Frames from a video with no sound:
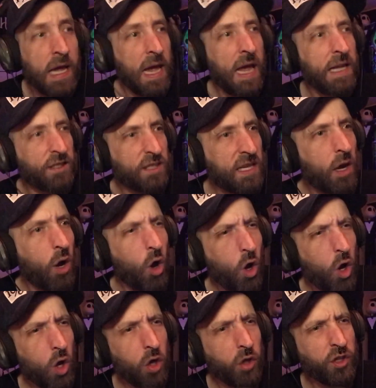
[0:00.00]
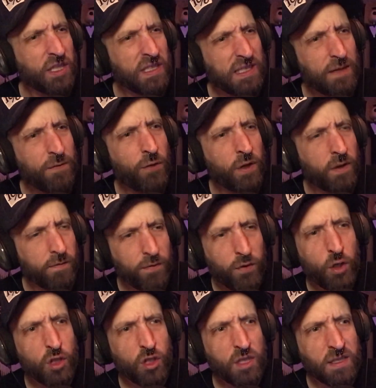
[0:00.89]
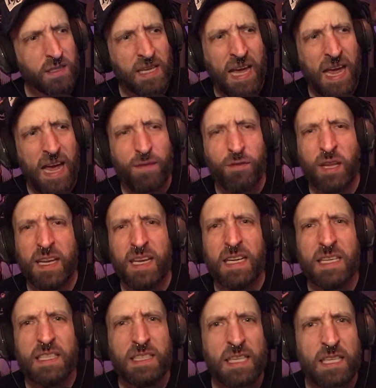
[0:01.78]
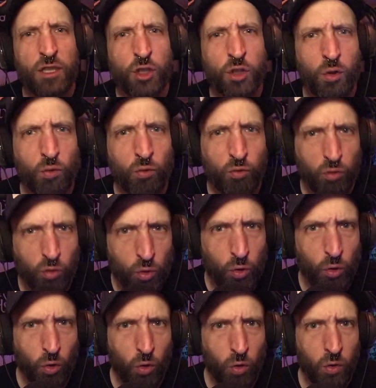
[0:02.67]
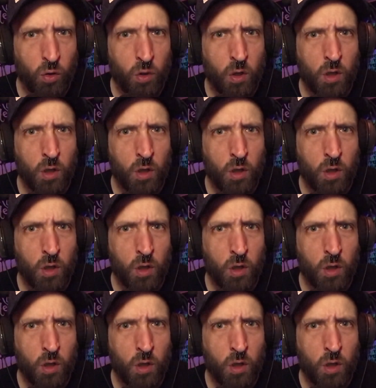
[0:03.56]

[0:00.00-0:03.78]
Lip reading: And see, all the different versions have like an additional rule.